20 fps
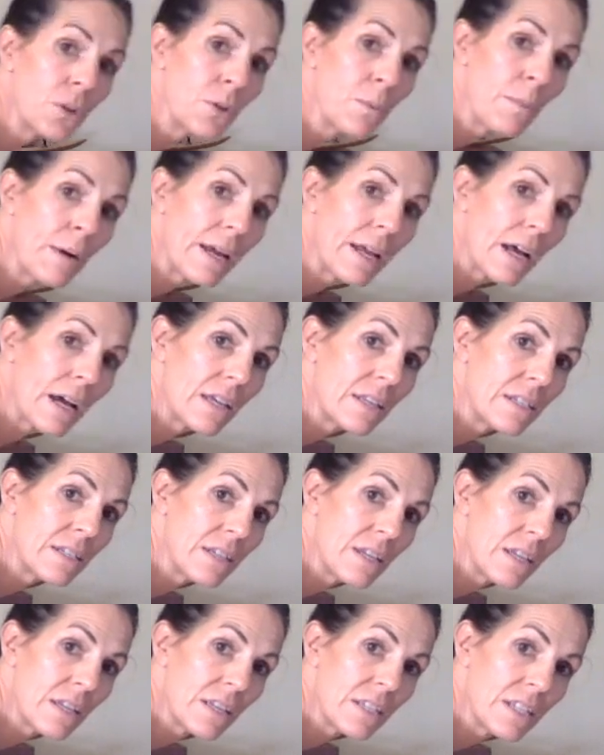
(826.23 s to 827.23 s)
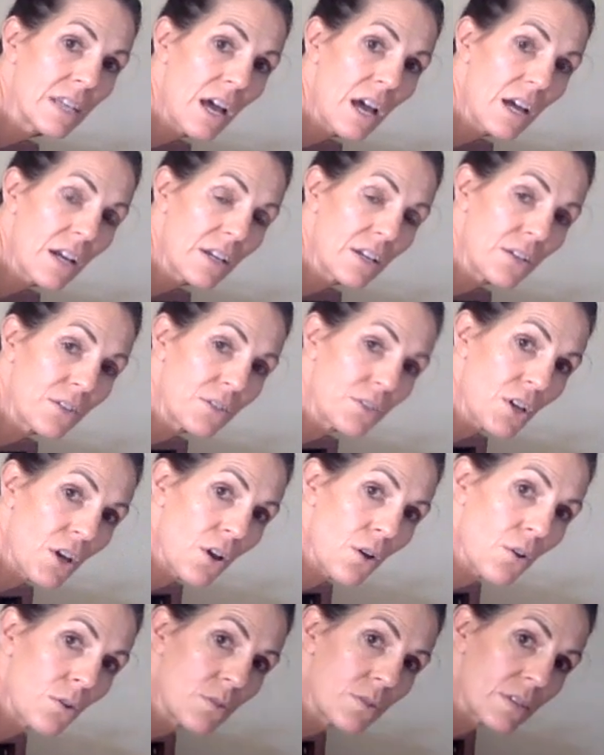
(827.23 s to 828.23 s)
You might untuck your
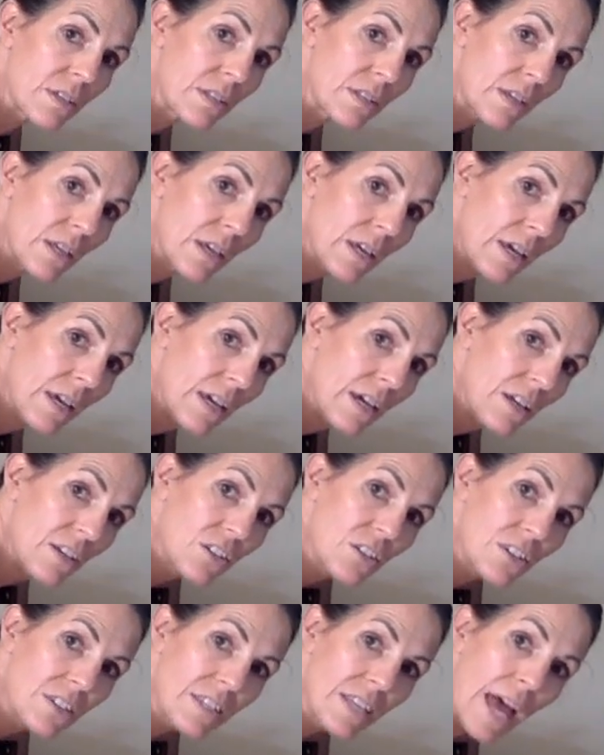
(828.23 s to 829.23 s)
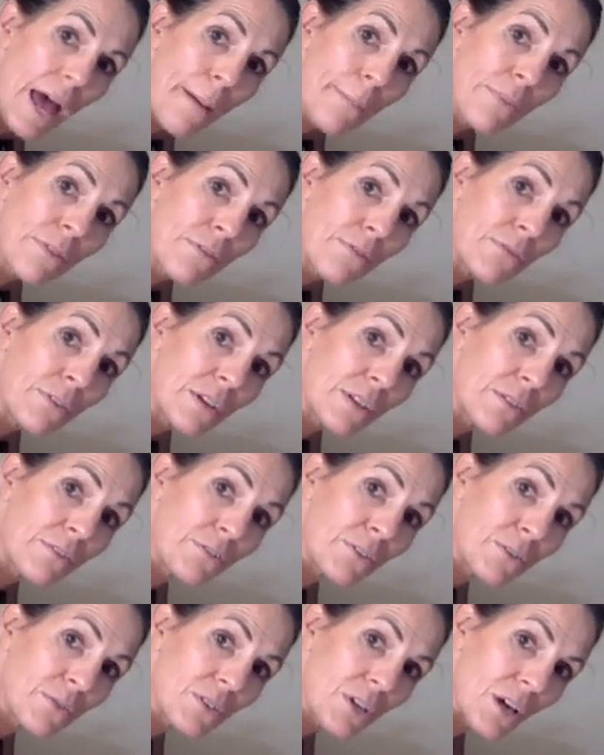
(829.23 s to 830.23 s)
toes and just tap the feet a
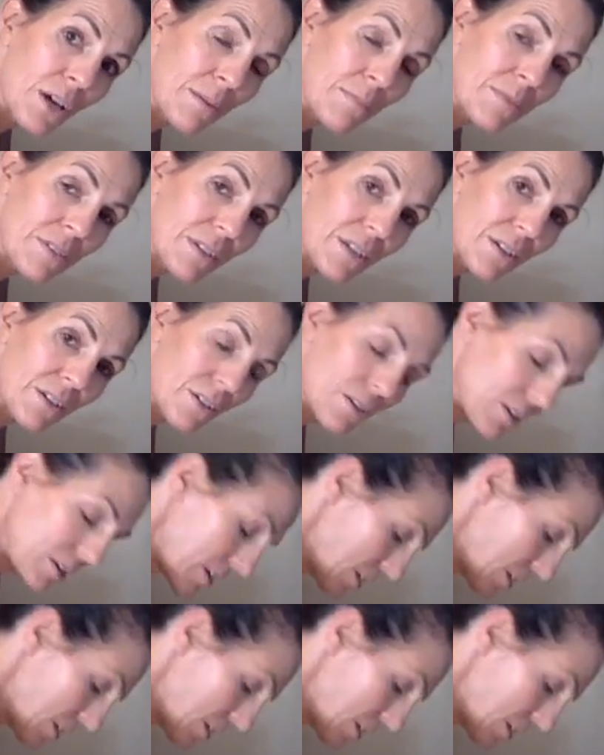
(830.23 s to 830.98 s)
few times here